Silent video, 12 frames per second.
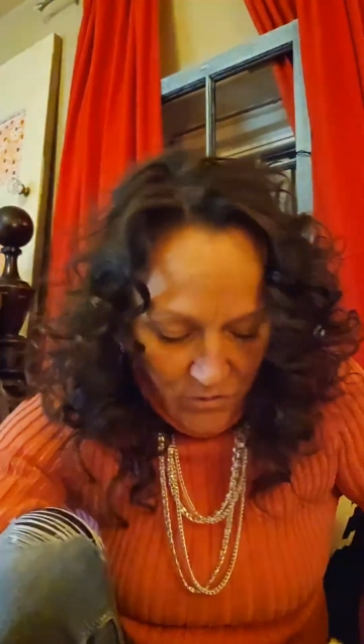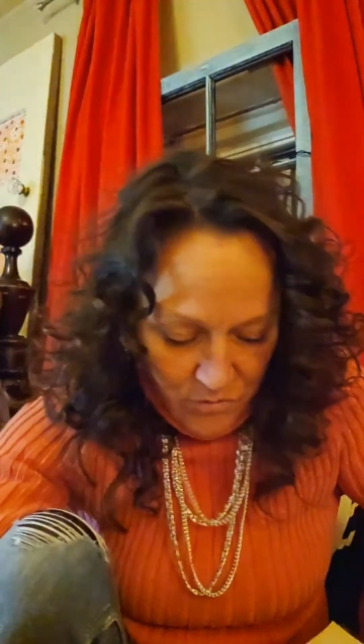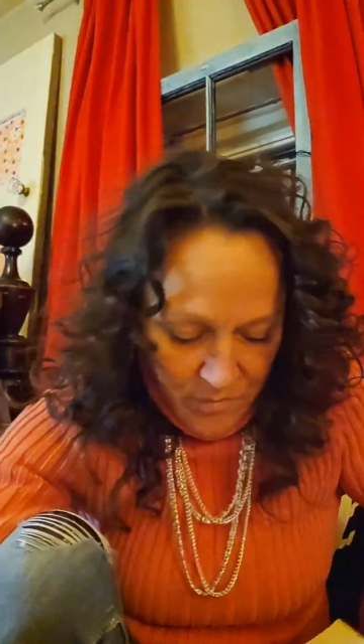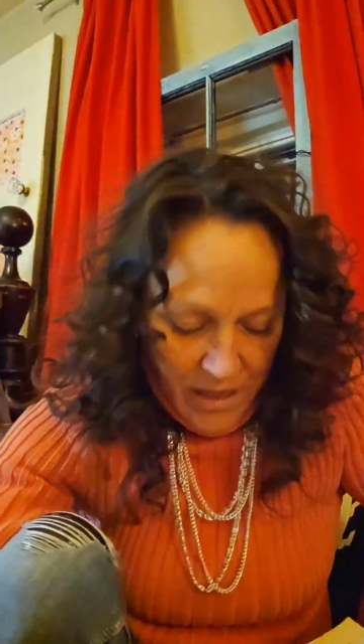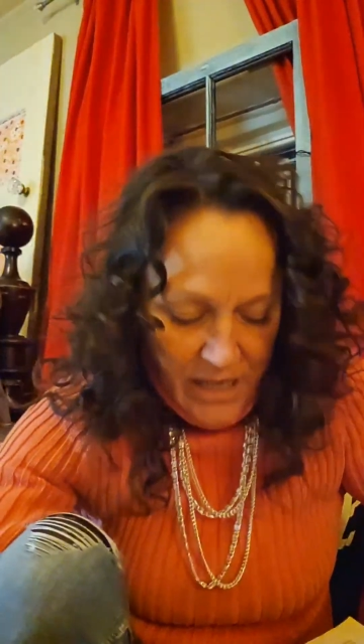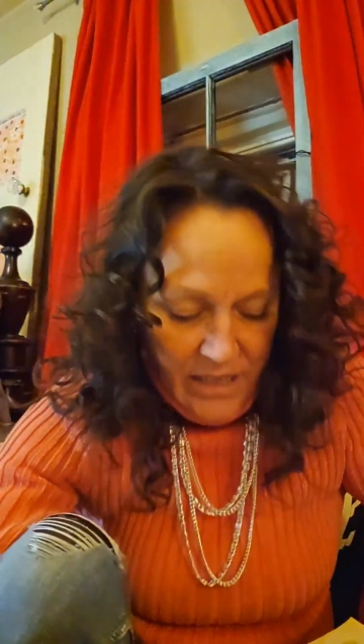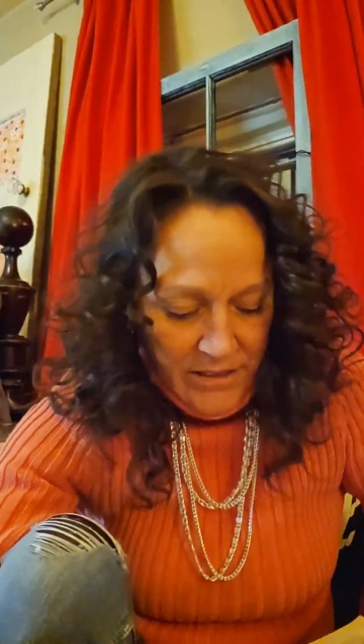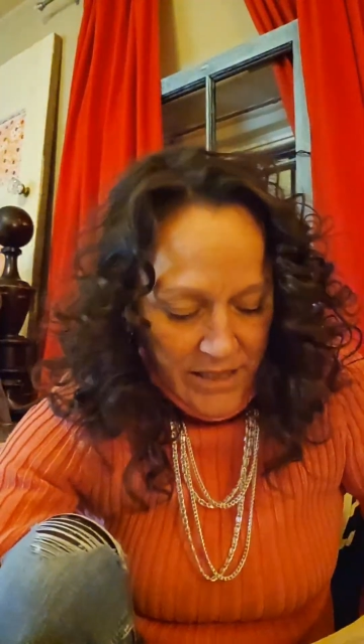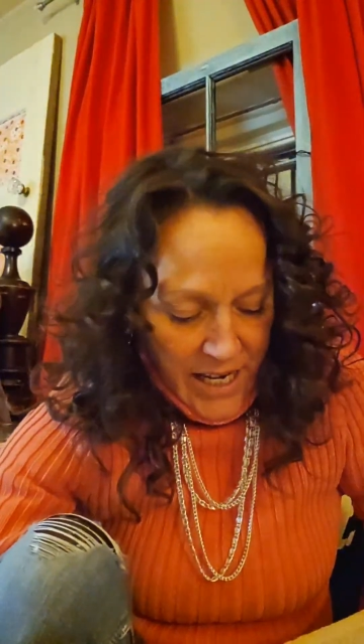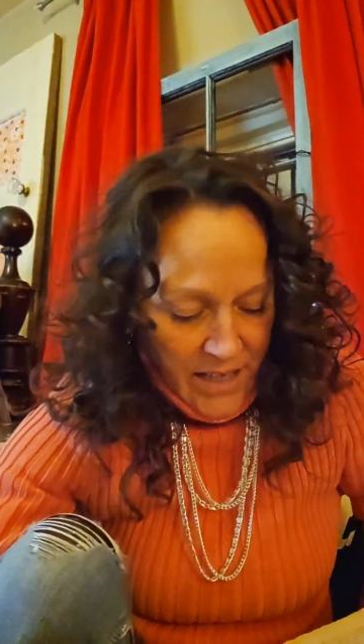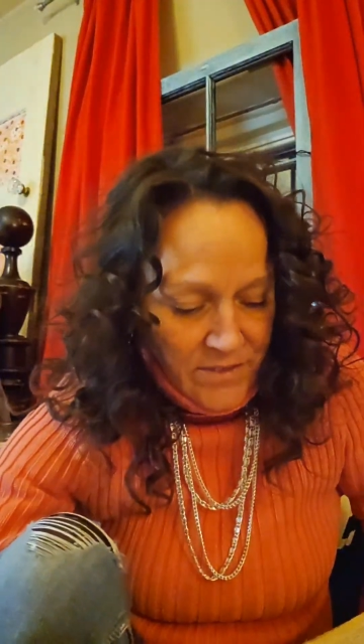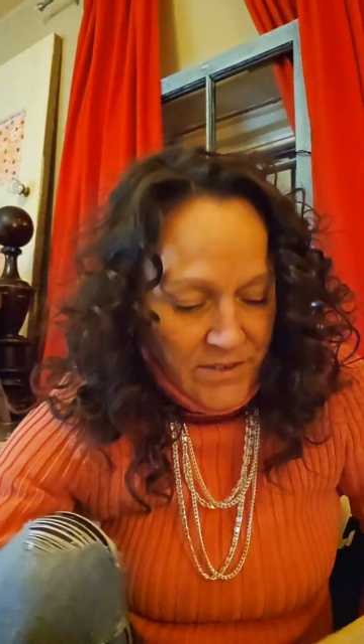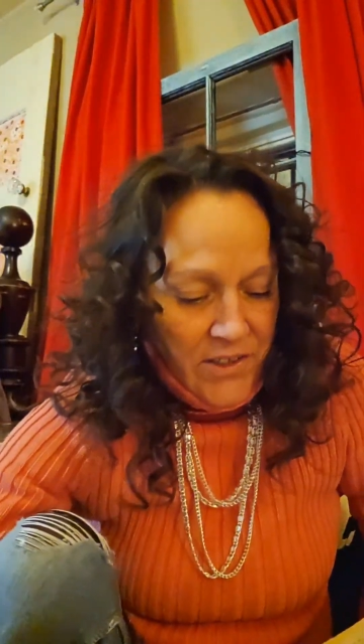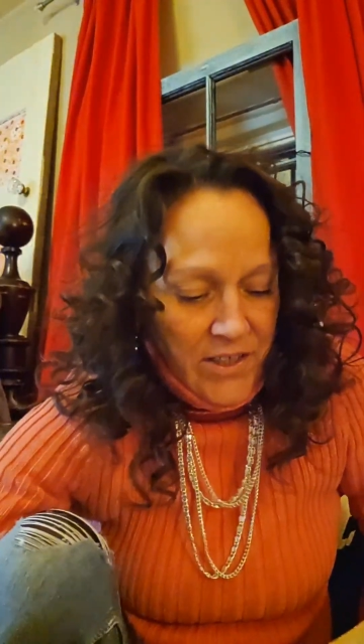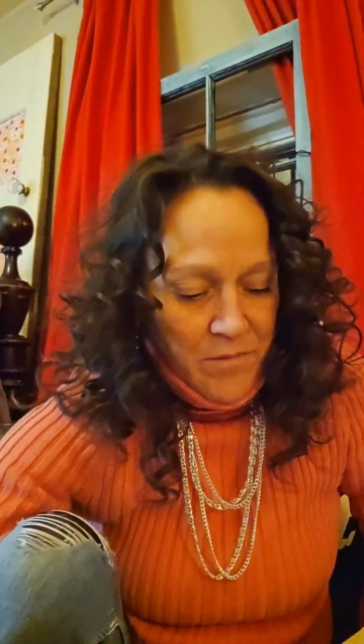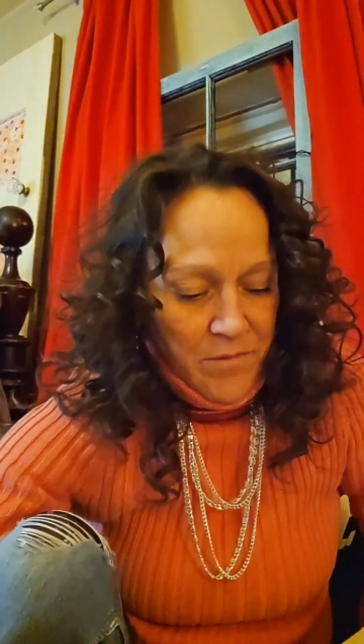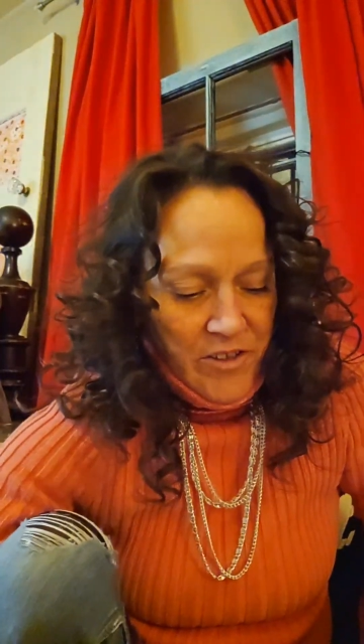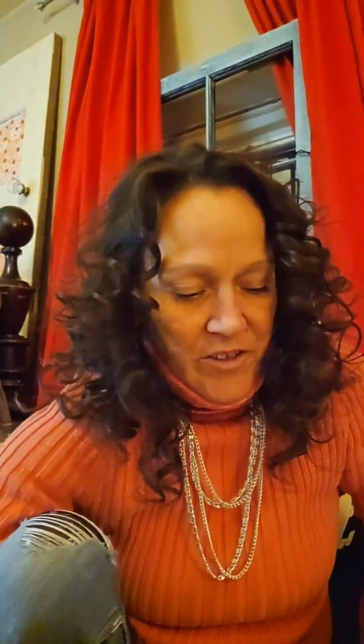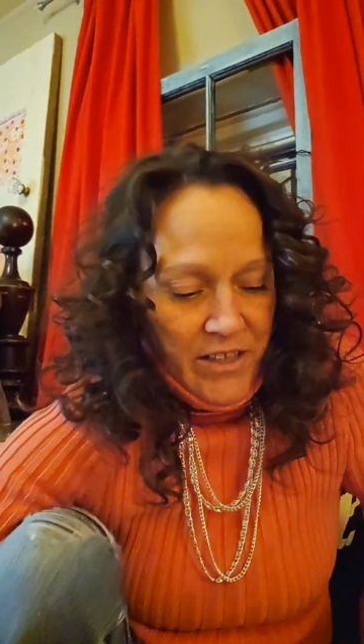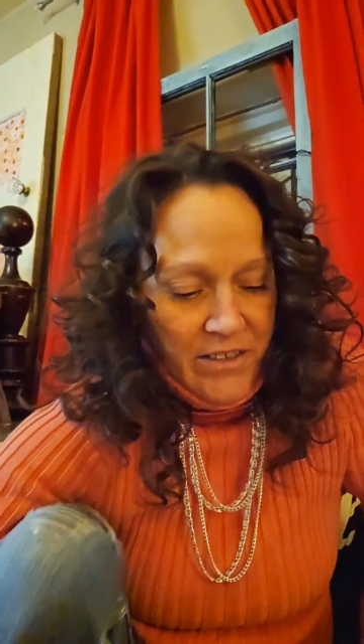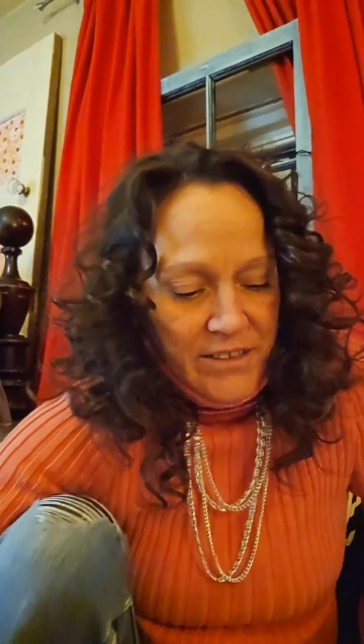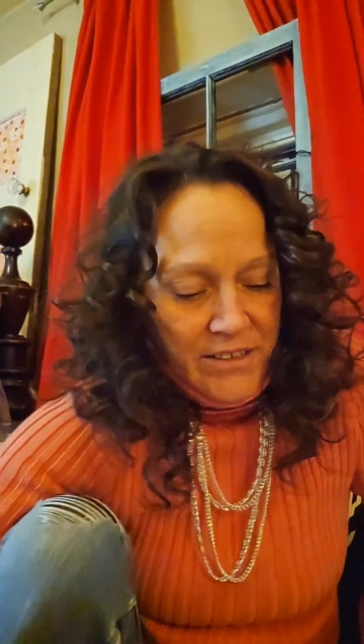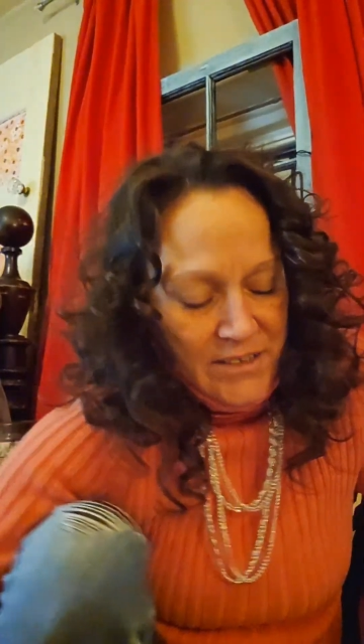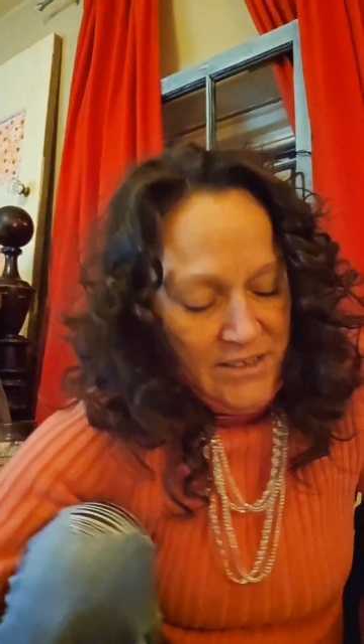my live stream or
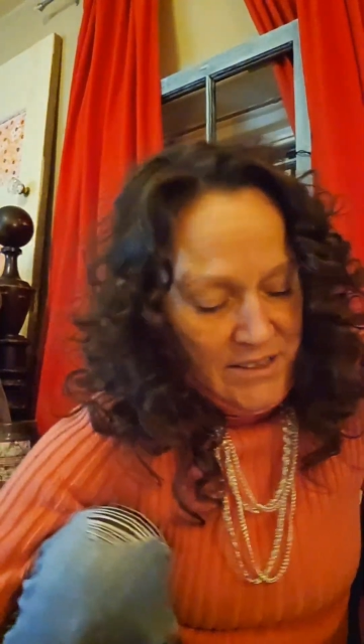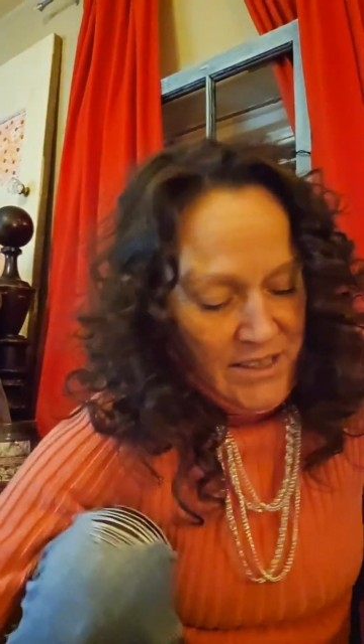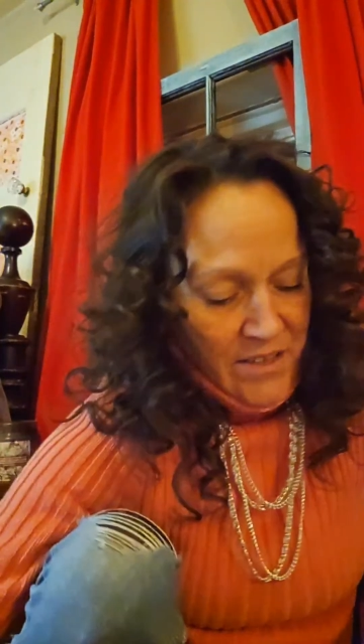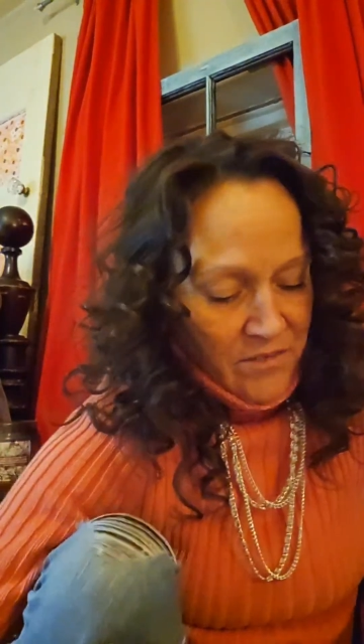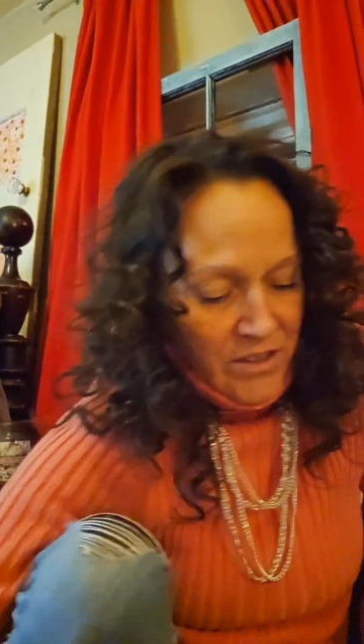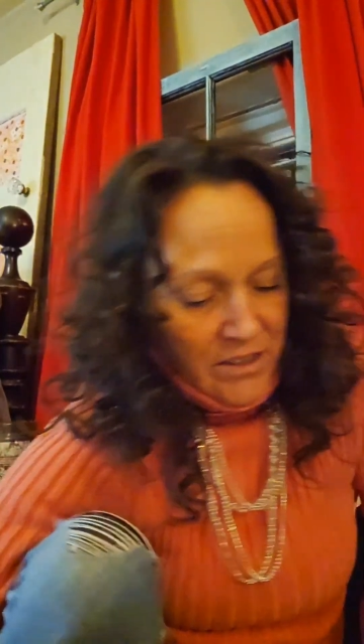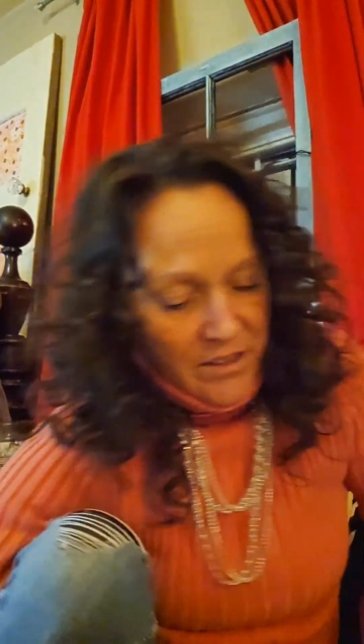nothing this evening.